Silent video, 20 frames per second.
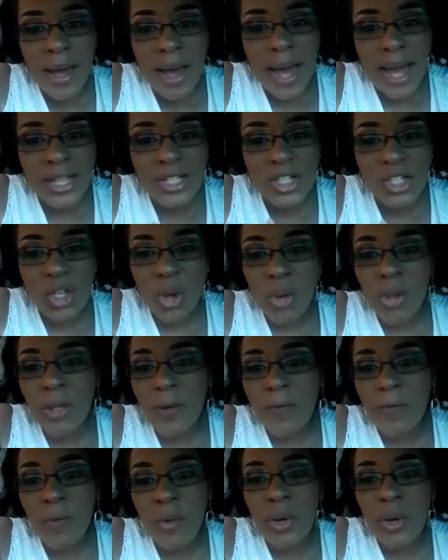I so
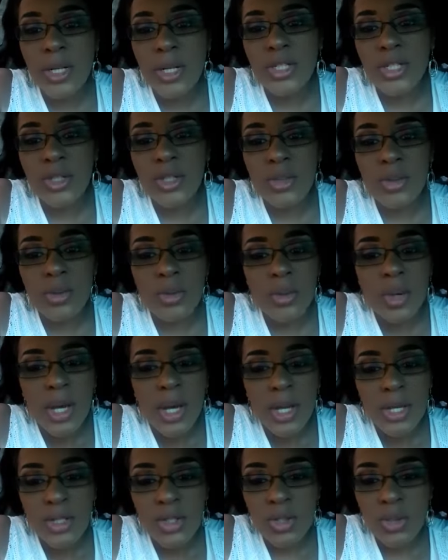look forward to
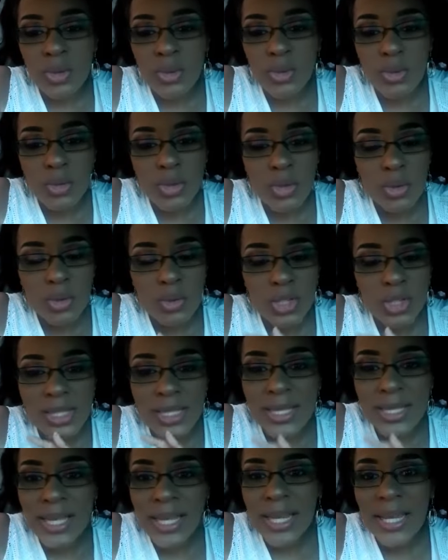
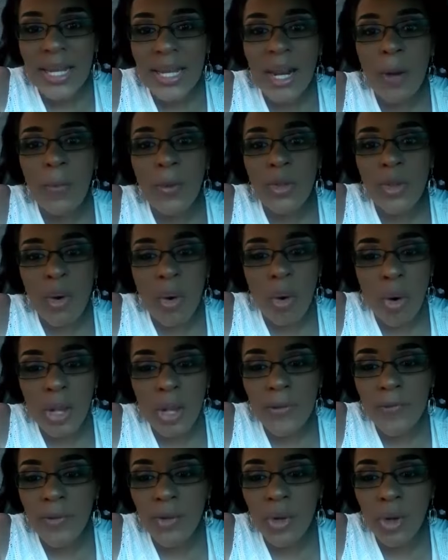just linking up with
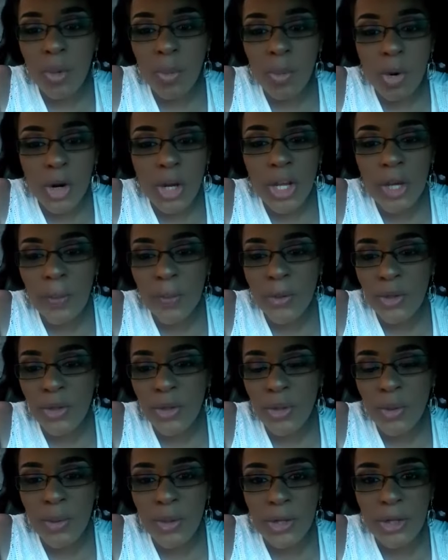all of you and working with
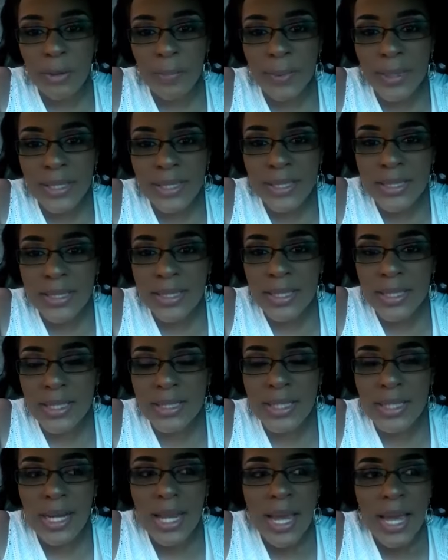you and your
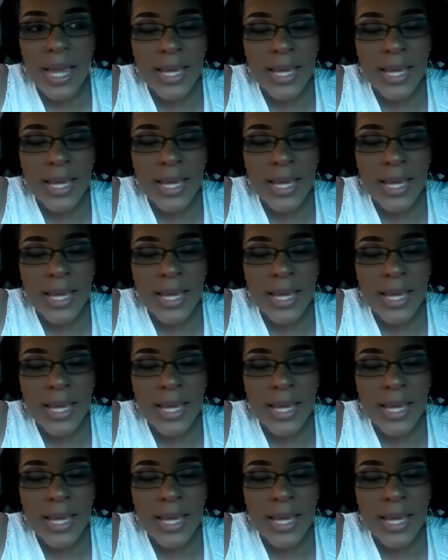businesses and